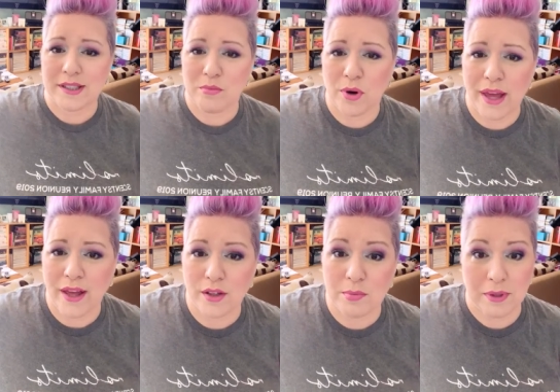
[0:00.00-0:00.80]
somewhere
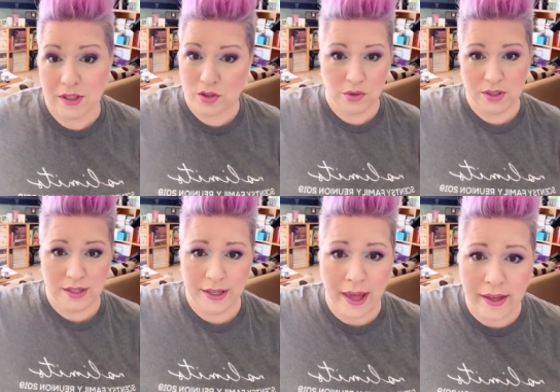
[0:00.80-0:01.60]
else because you
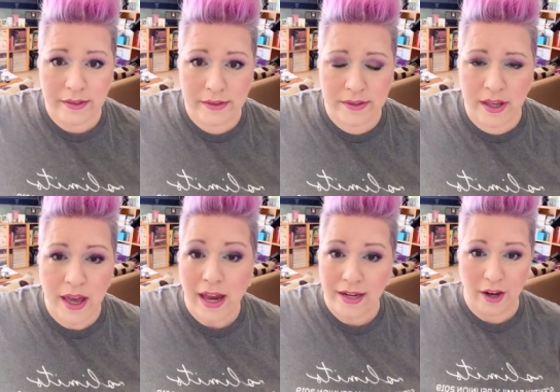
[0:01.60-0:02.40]
said yes
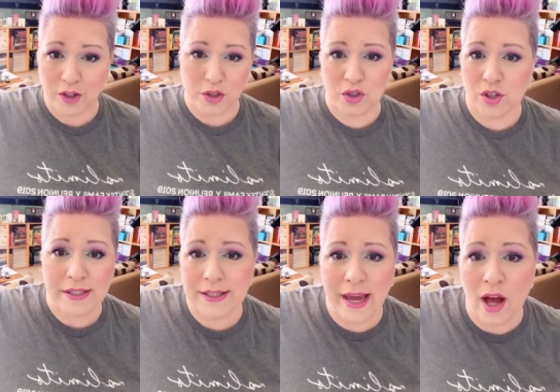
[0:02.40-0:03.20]
and now you're
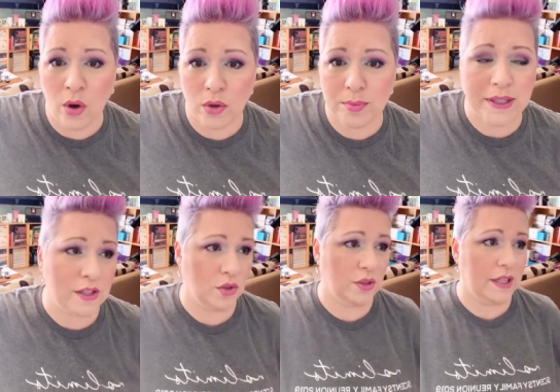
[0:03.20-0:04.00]
stressed out
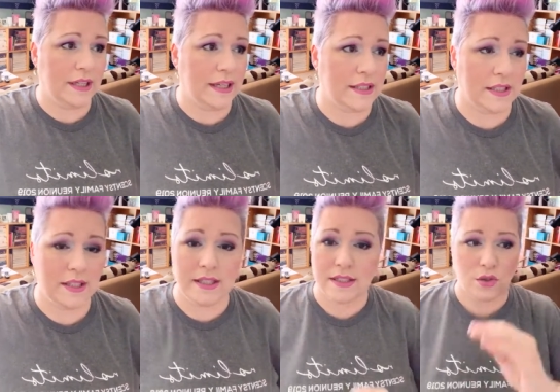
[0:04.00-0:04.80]
because you said yes to
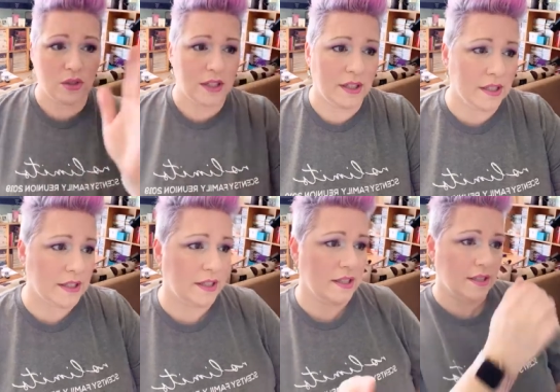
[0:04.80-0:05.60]
this and you said yes
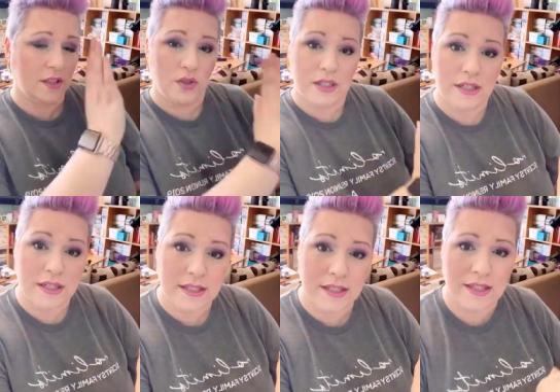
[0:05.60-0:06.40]
to this and you said
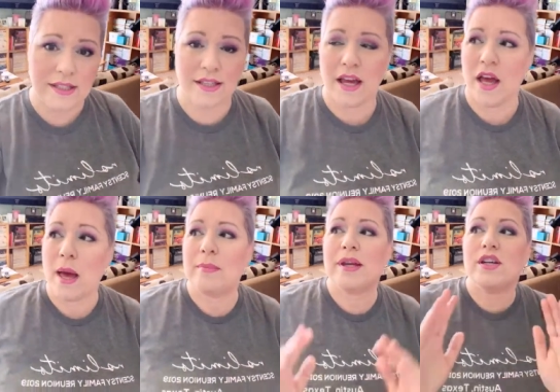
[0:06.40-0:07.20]
yes to this
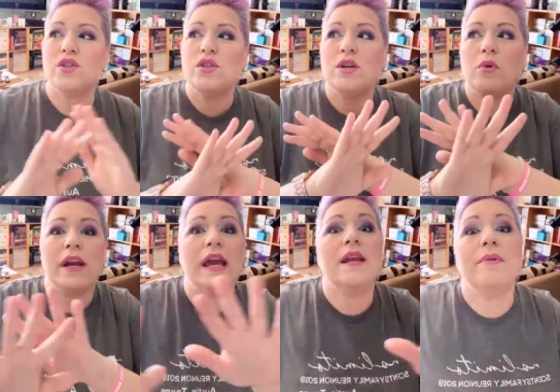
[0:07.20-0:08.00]
because you didn't want
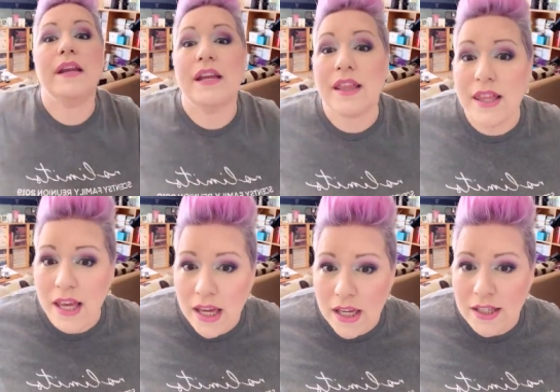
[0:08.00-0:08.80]
anybody to
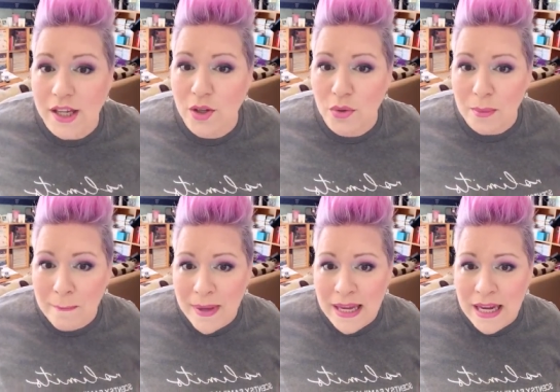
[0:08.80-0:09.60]
think that you were
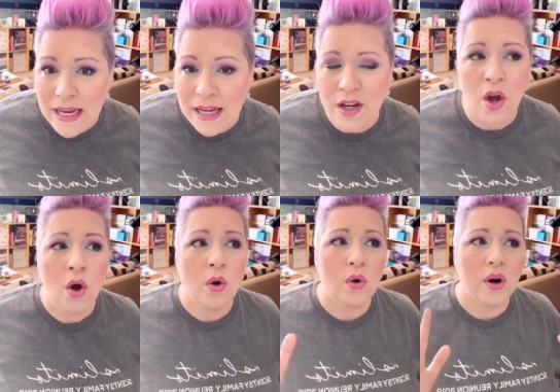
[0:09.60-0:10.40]
mean
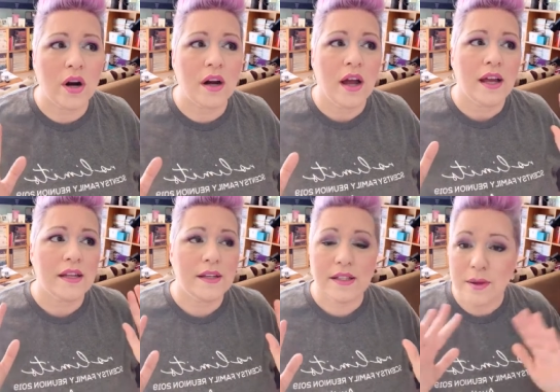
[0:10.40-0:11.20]
or
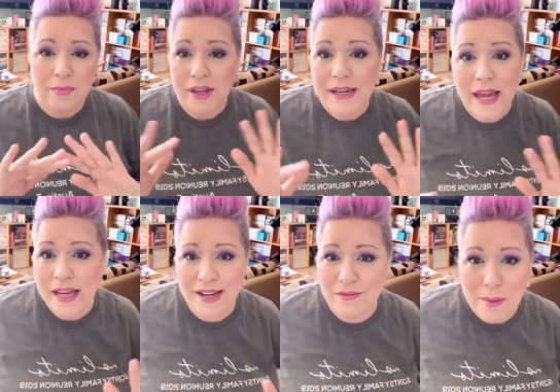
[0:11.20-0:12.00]
something
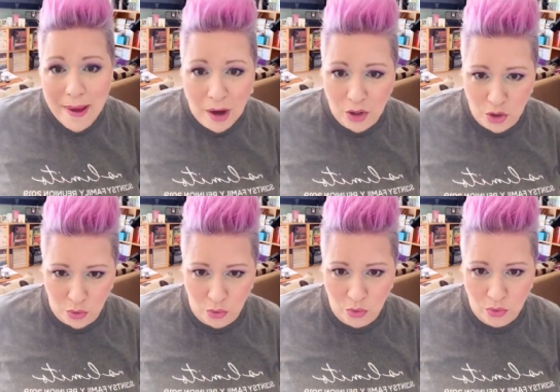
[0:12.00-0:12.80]
negative about
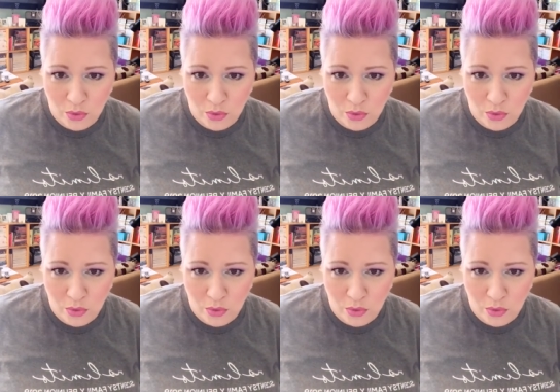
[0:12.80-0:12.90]
you.